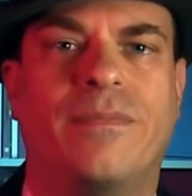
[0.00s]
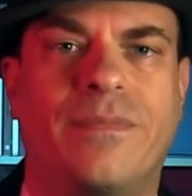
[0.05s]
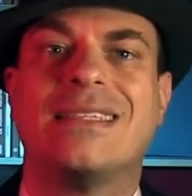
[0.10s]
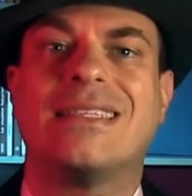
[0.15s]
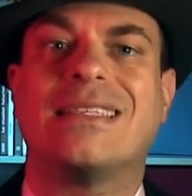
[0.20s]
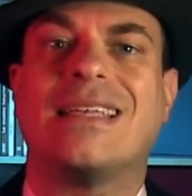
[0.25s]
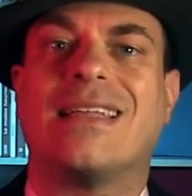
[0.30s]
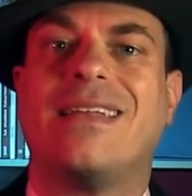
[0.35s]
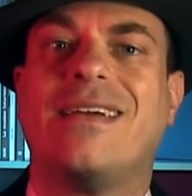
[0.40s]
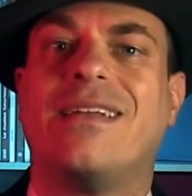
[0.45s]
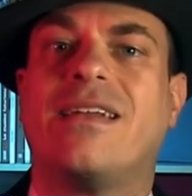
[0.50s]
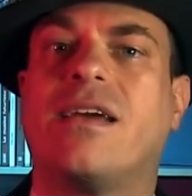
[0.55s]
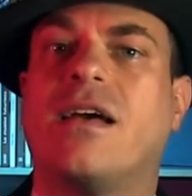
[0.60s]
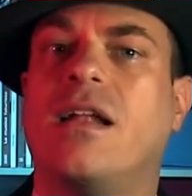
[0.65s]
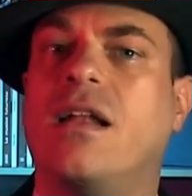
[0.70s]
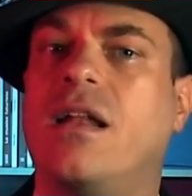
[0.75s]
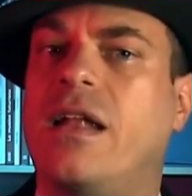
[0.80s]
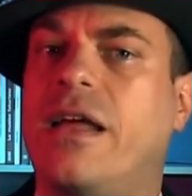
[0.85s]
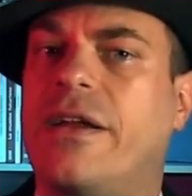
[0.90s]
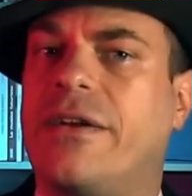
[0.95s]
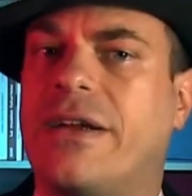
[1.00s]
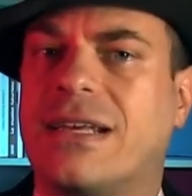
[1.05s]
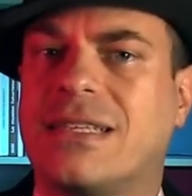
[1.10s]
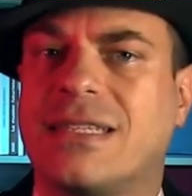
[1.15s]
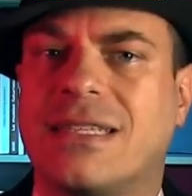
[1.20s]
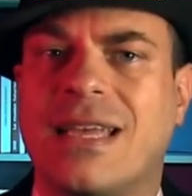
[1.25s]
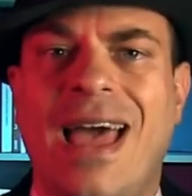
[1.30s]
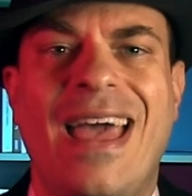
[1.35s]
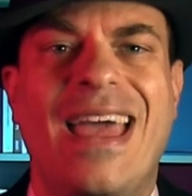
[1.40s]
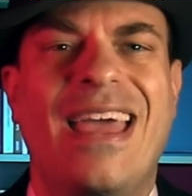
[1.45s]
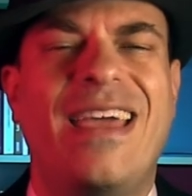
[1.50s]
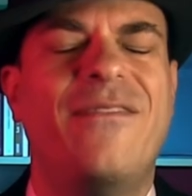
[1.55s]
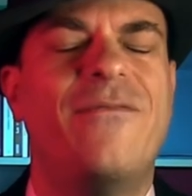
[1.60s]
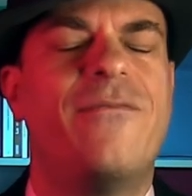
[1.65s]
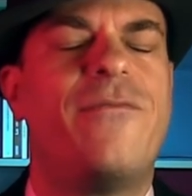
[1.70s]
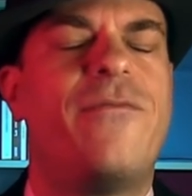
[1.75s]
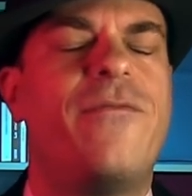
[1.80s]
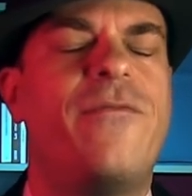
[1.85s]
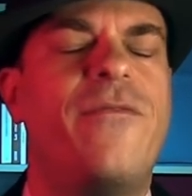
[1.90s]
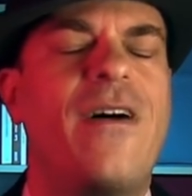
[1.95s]
Satirical lyrics,
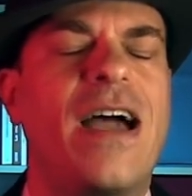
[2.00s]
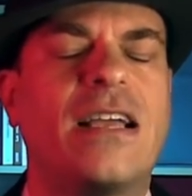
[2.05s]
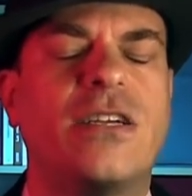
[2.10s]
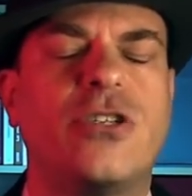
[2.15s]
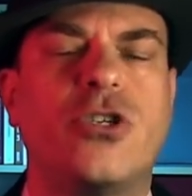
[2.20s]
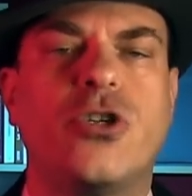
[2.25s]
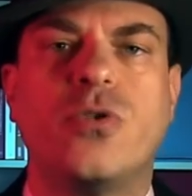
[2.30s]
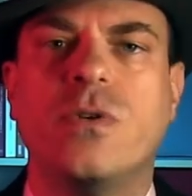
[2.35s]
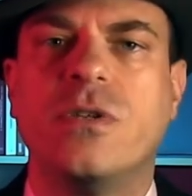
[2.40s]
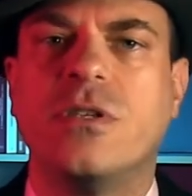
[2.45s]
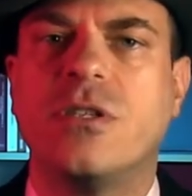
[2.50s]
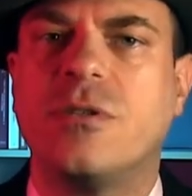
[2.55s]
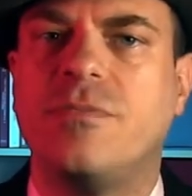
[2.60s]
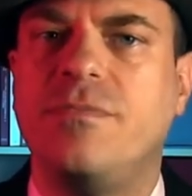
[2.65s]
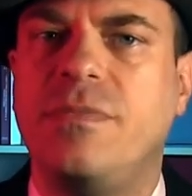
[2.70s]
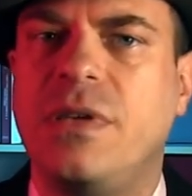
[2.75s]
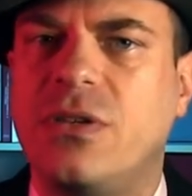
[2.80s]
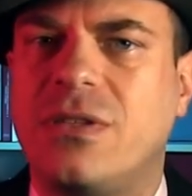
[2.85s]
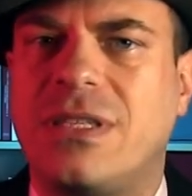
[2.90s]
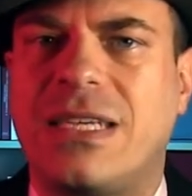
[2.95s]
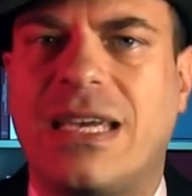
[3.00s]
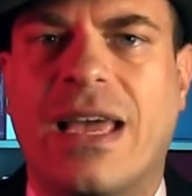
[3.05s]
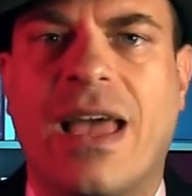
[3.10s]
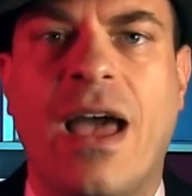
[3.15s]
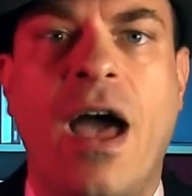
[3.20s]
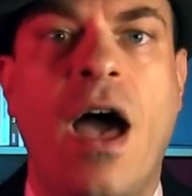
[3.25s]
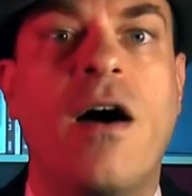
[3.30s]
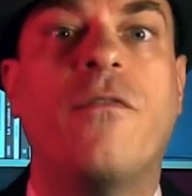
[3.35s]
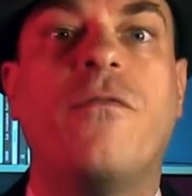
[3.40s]
infectious music,